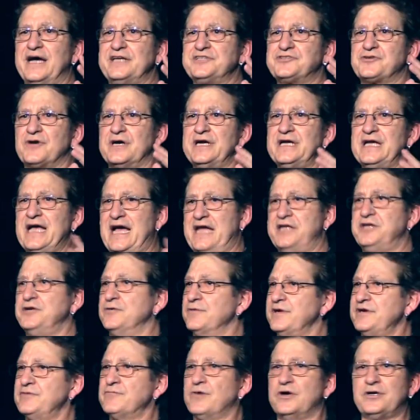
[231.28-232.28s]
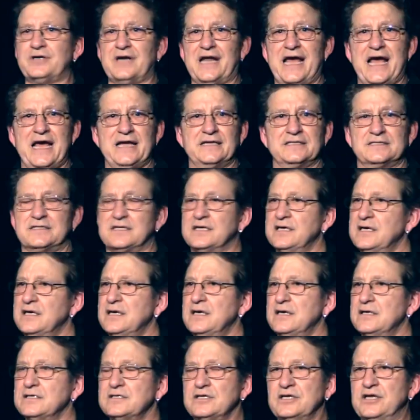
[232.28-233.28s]
tree and you're in rootland.
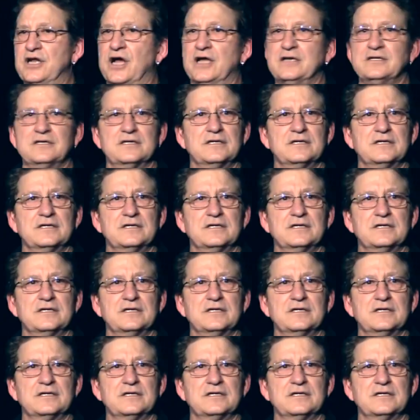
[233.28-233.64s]
You don't...